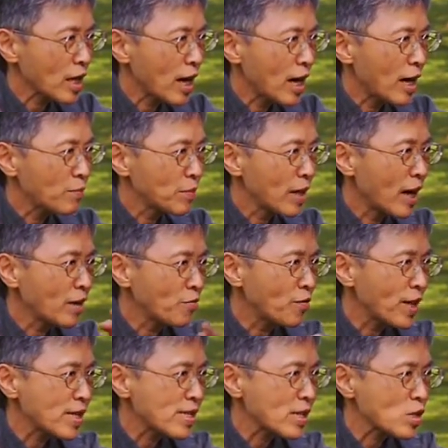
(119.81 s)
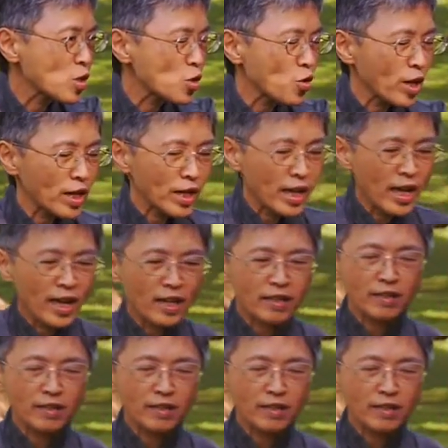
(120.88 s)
I'm not facing straight ahead.